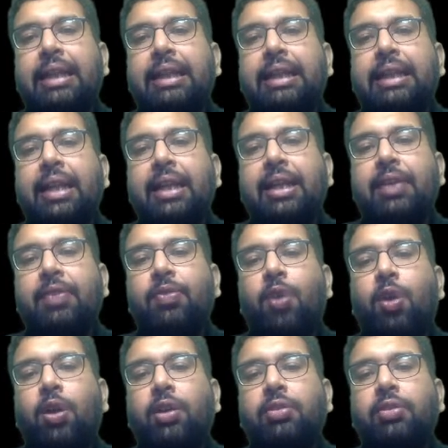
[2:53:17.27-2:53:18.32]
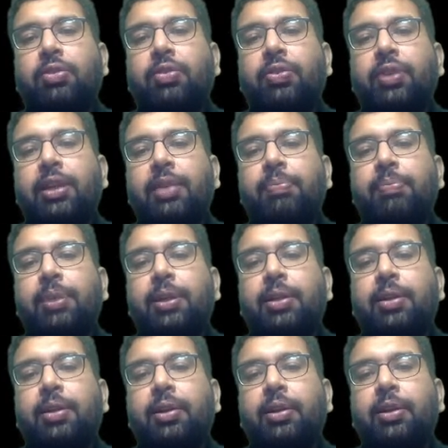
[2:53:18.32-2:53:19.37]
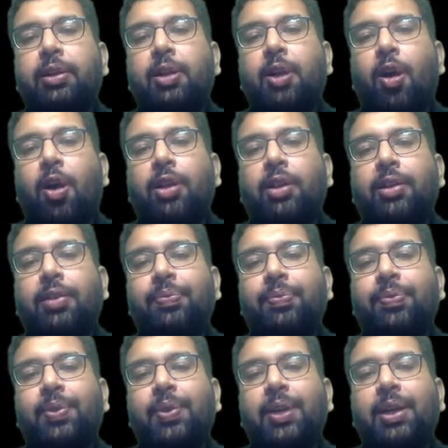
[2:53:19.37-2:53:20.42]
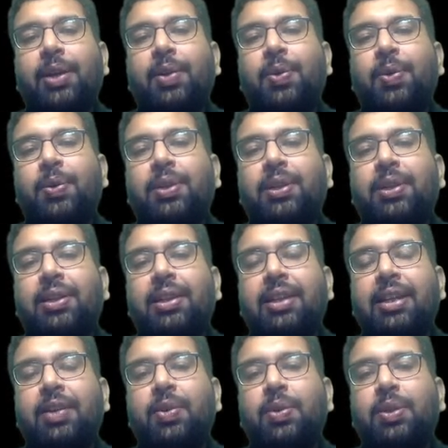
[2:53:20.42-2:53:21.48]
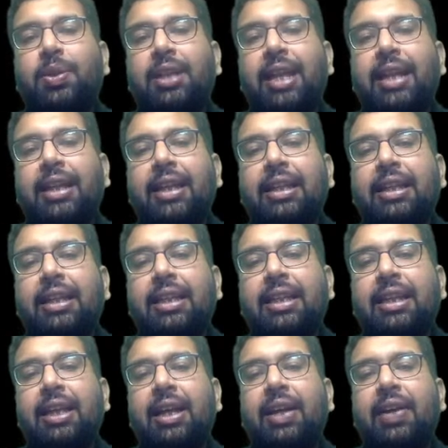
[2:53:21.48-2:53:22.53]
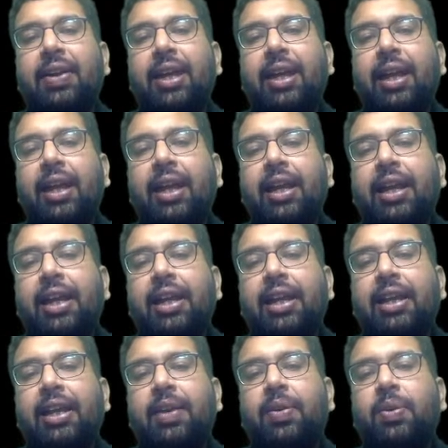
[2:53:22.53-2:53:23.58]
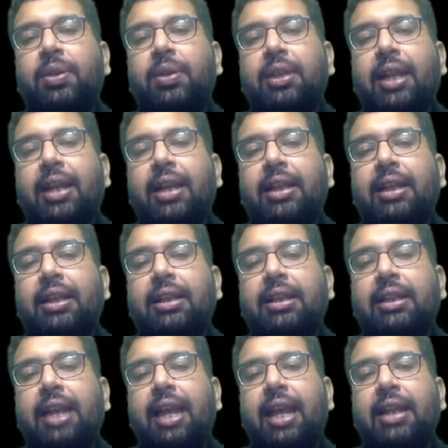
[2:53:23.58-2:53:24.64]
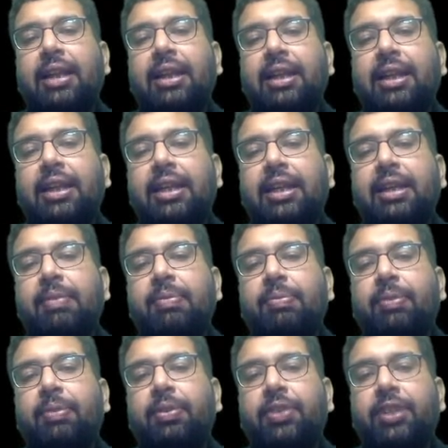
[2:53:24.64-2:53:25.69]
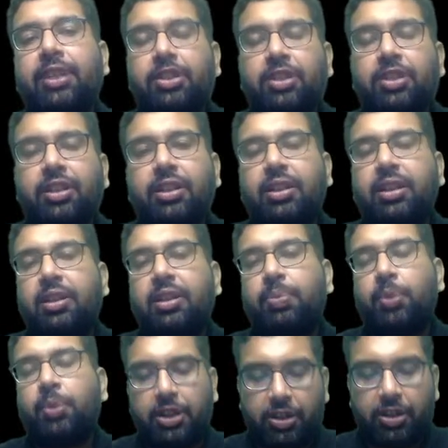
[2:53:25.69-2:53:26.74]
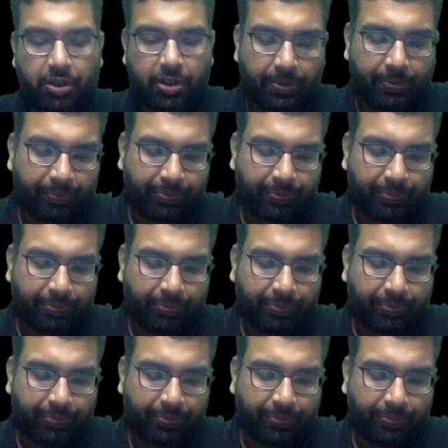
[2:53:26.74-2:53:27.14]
Then he walks 3 meter north. So he goes like this. Okay. He goes like this and he reaches this position.